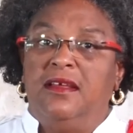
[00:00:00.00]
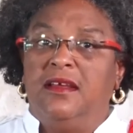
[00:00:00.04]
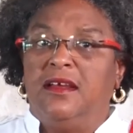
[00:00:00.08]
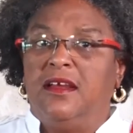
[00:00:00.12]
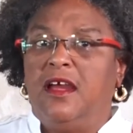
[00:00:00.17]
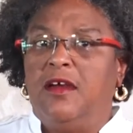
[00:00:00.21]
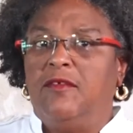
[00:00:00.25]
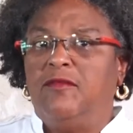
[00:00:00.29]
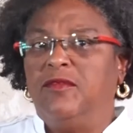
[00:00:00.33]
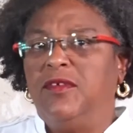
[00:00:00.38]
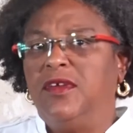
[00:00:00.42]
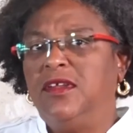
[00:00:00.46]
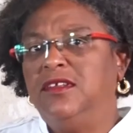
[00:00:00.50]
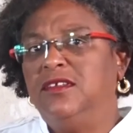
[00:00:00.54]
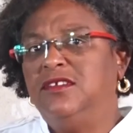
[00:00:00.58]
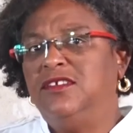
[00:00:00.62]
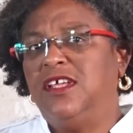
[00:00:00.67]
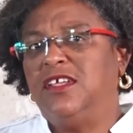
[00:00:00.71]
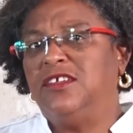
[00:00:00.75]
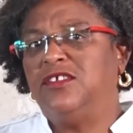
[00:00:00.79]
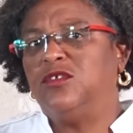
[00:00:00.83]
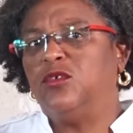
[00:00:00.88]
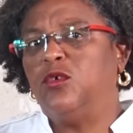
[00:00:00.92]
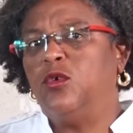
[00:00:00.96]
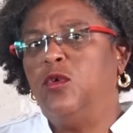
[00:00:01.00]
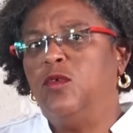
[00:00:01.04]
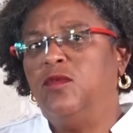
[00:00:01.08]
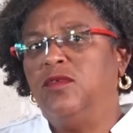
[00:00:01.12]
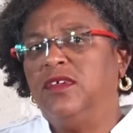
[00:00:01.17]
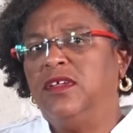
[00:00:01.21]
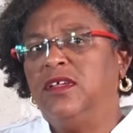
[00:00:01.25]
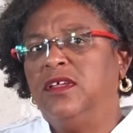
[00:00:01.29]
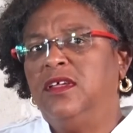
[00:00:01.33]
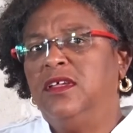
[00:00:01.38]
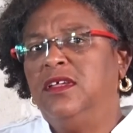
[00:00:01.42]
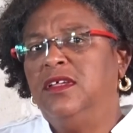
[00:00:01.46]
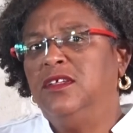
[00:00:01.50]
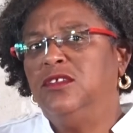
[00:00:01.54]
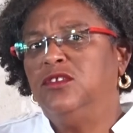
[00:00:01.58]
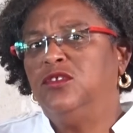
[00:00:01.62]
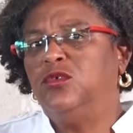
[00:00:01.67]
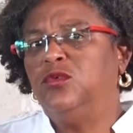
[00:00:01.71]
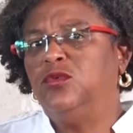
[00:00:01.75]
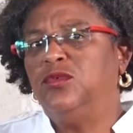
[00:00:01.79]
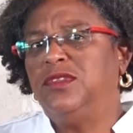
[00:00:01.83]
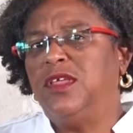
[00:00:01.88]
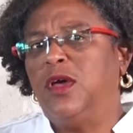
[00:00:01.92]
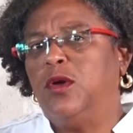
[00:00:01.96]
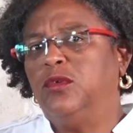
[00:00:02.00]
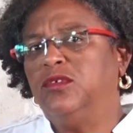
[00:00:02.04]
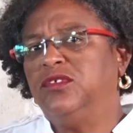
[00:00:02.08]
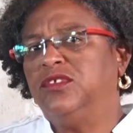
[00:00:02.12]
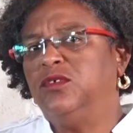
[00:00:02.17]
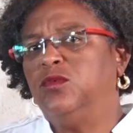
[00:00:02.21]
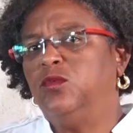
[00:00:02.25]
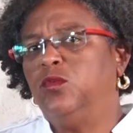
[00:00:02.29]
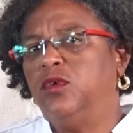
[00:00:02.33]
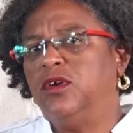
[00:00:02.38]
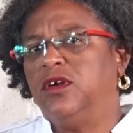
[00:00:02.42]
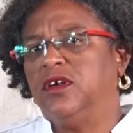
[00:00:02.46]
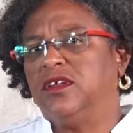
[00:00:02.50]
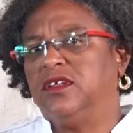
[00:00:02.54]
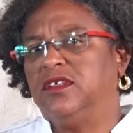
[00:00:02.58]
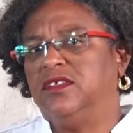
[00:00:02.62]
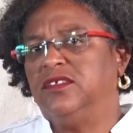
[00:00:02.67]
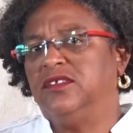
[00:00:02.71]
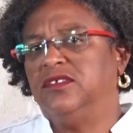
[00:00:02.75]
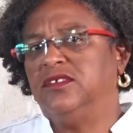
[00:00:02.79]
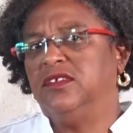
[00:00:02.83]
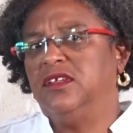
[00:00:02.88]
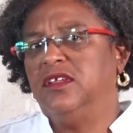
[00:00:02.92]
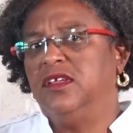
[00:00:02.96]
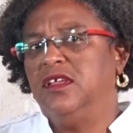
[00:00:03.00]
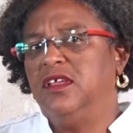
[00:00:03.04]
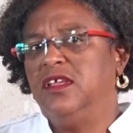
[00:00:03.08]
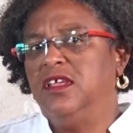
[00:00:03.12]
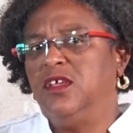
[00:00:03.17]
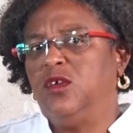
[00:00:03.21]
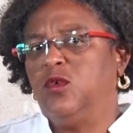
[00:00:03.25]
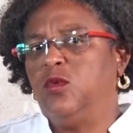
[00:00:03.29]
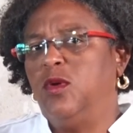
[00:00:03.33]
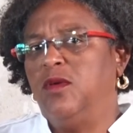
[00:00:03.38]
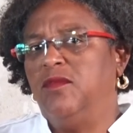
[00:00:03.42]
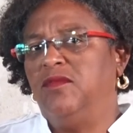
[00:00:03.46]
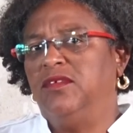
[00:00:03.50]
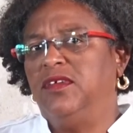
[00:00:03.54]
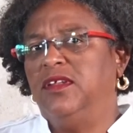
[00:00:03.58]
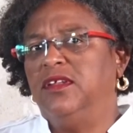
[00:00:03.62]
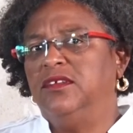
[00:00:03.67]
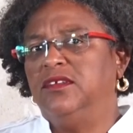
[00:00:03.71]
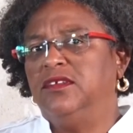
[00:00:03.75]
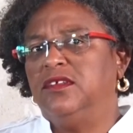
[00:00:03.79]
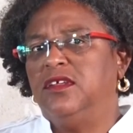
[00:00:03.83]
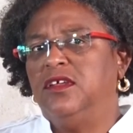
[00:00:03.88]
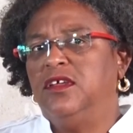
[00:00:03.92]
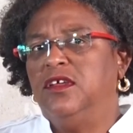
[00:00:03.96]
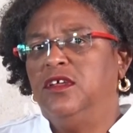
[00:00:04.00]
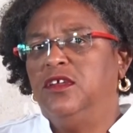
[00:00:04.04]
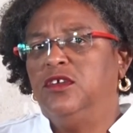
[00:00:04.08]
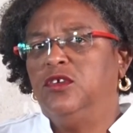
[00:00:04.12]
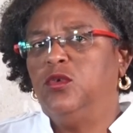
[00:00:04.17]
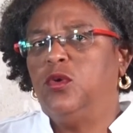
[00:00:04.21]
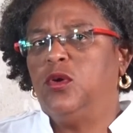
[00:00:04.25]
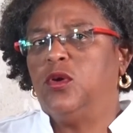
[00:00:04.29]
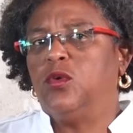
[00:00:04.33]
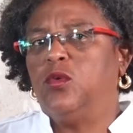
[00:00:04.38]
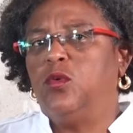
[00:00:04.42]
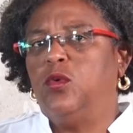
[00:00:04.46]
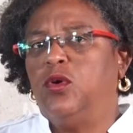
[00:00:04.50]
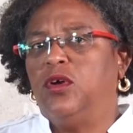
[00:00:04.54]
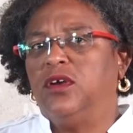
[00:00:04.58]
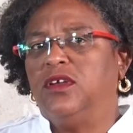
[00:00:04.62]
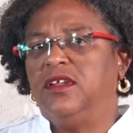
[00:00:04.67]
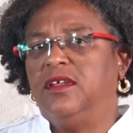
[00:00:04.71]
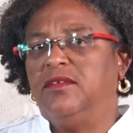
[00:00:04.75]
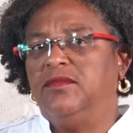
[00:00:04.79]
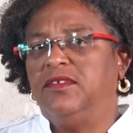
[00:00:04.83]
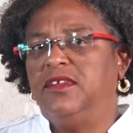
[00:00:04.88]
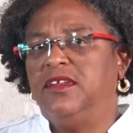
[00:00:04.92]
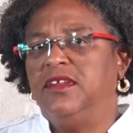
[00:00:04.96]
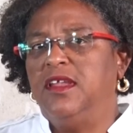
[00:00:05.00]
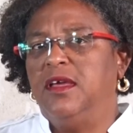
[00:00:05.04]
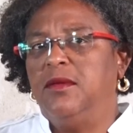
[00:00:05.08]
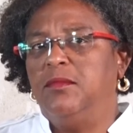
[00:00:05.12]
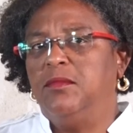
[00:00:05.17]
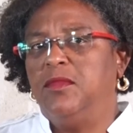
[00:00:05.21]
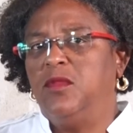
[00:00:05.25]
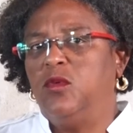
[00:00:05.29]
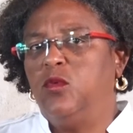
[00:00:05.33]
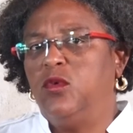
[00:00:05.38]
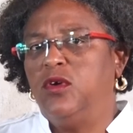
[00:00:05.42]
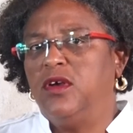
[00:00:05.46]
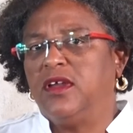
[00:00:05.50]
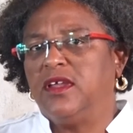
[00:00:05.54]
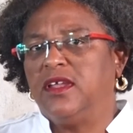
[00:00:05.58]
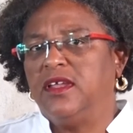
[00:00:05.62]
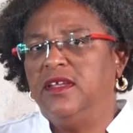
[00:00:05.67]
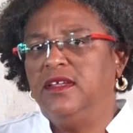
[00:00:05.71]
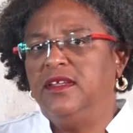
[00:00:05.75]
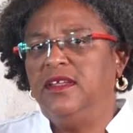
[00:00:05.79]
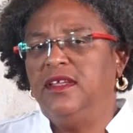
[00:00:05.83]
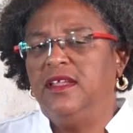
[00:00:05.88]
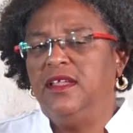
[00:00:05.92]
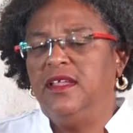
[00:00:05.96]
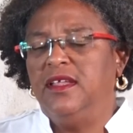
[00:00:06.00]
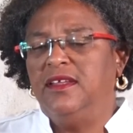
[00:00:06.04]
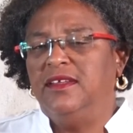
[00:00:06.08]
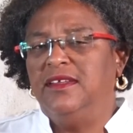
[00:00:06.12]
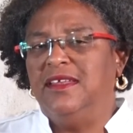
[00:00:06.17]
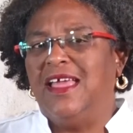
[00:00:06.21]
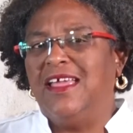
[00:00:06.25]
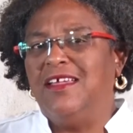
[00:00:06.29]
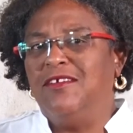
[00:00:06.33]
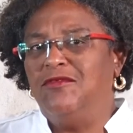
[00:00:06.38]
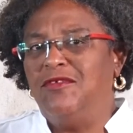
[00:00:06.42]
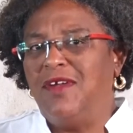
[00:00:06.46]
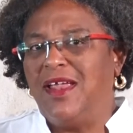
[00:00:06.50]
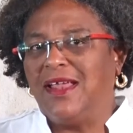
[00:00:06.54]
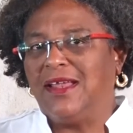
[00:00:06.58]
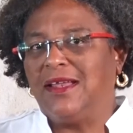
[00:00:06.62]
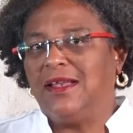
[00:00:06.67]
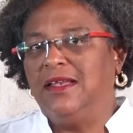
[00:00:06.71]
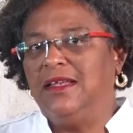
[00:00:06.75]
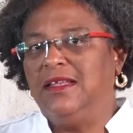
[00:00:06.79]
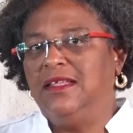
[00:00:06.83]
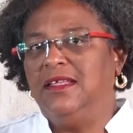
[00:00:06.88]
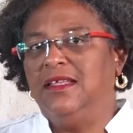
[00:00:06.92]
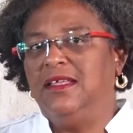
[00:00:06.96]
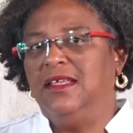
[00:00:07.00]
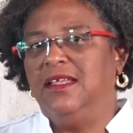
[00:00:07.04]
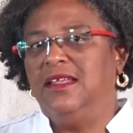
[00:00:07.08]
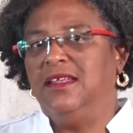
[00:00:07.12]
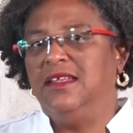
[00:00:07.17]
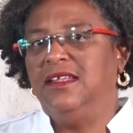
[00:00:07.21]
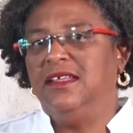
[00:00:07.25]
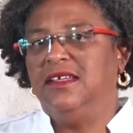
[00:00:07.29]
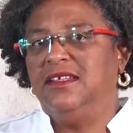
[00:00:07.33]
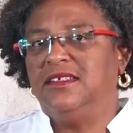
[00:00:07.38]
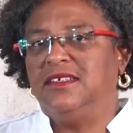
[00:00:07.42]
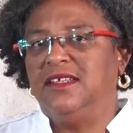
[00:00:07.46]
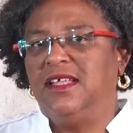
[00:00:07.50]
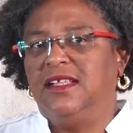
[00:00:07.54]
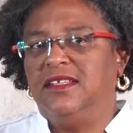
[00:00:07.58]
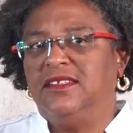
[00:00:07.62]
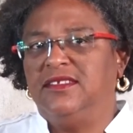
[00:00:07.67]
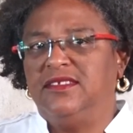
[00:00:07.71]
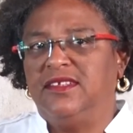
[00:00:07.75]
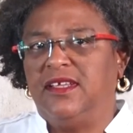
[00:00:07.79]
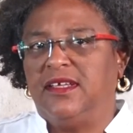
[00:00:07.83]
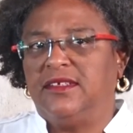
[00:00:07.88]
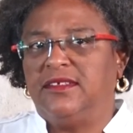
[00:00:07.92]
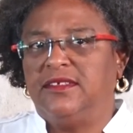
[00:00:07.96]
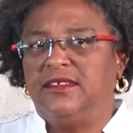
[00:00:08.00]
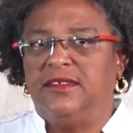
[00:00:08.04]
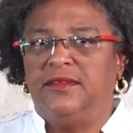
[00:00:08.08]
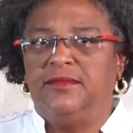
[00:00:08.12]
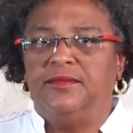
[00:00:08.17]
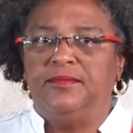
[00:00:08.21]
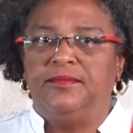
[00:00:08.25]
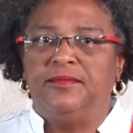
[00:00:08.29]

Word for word: covering just over 2,000 workers, equivalent to a quarter of the number working directly in the hotel sector.